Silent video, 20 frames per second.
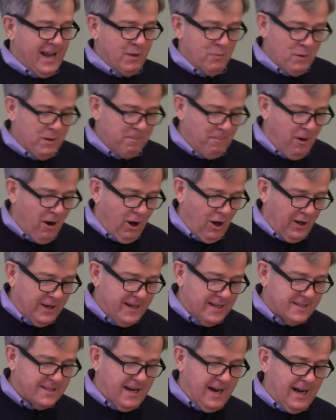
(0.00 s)
with
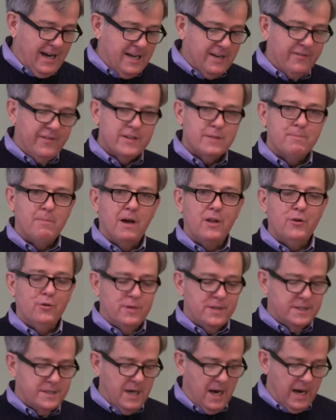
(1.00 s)
Polly, is kind of, his mother
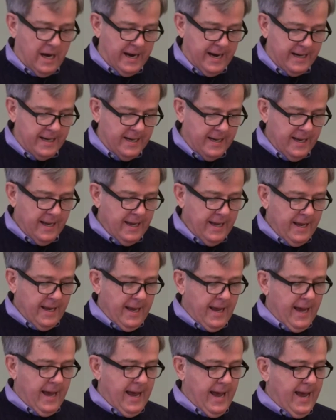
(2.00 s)
is dying,
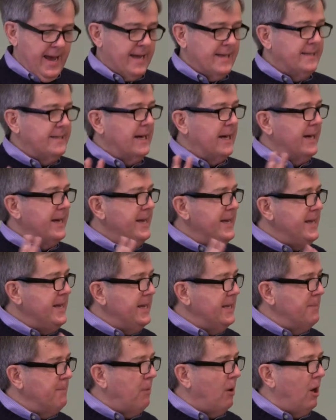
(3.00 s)
and
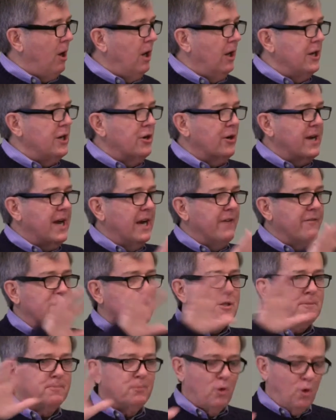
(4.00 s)
he and Polly are kind of
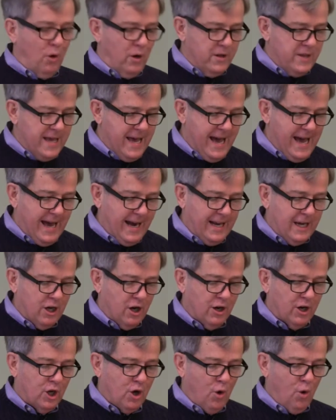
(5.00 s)
exploring the attic
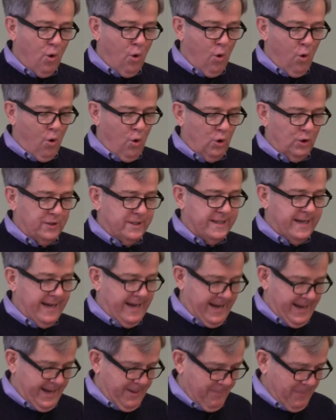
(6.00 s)
on a cold
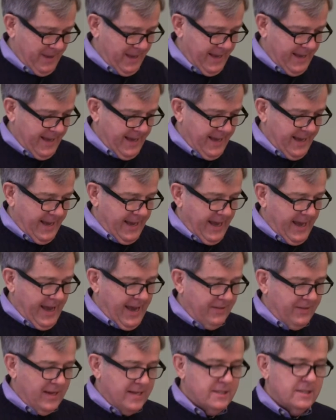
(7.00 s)
day.
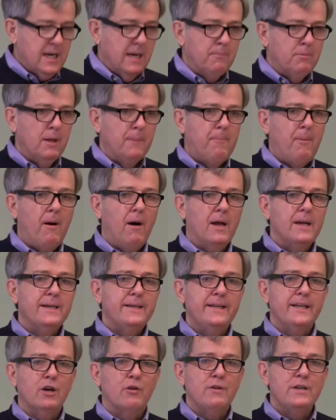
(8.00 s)
And they stumble upon
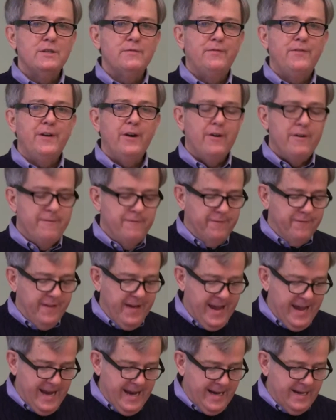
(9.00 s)
Diggory's very
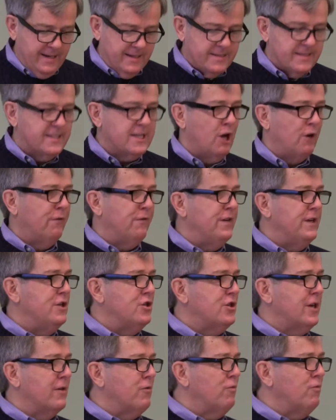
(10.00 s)
vain,
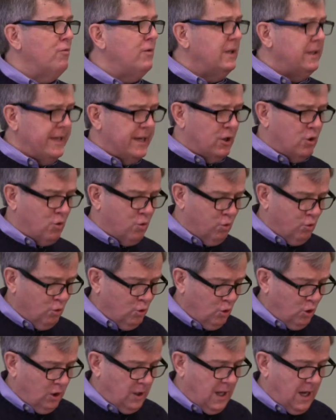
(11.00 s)
selfish, and really
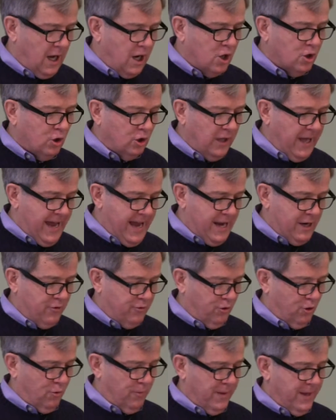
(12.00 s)
cruel Uncle
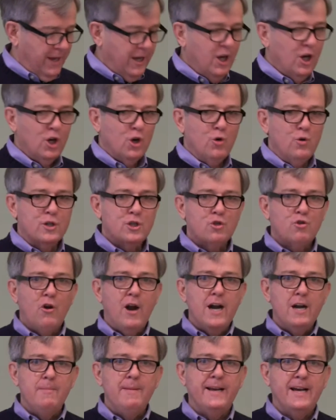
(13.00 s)
Andrew, who is
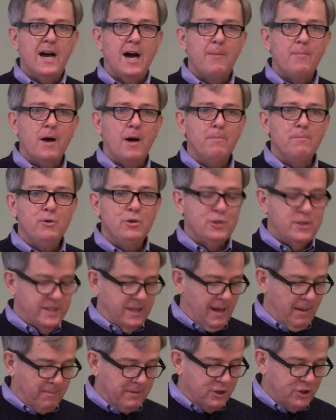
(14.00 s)
trying to become
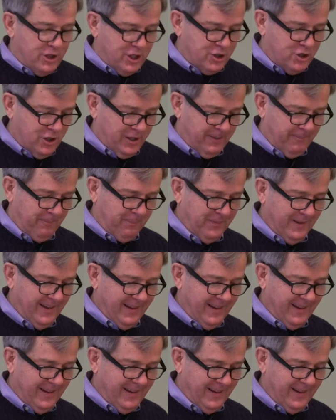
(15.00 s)
a magician.